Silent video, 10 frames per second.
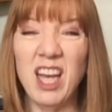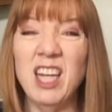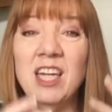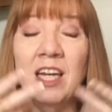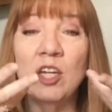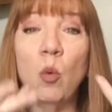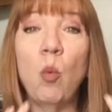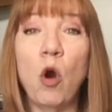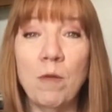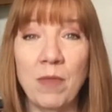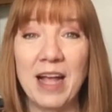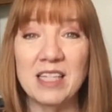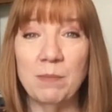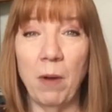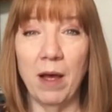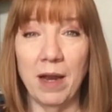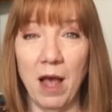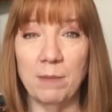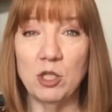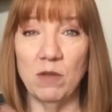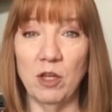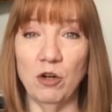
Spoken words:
and you need to warm that spot up so that